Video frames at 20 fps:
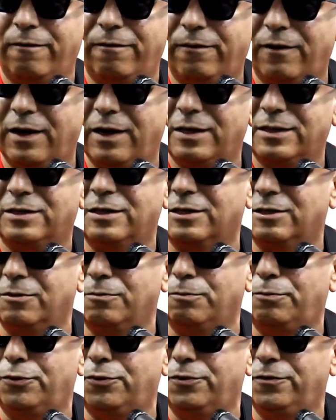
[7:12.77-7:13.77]
fast it
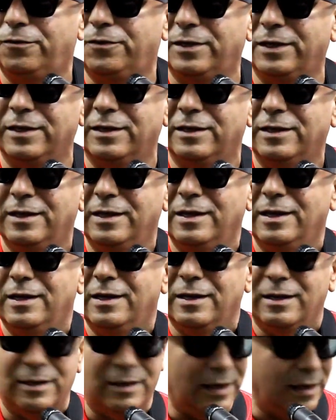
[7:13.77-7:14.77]
improved it.
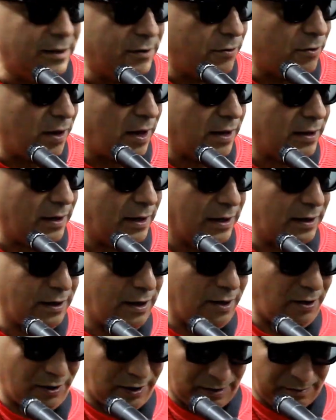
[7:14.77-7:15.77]
Then rather
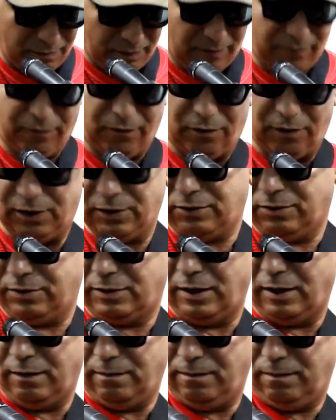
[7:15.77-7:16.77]
going before I should
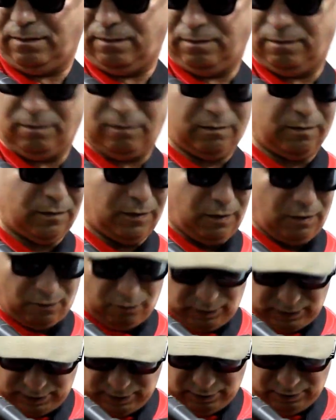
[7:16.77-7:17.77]
say,
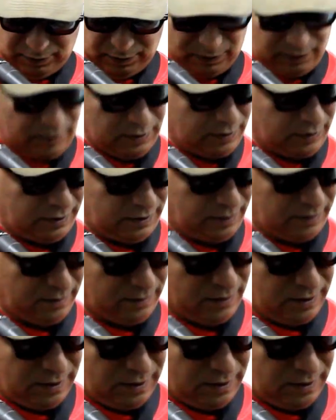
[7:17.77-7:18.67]
what's this?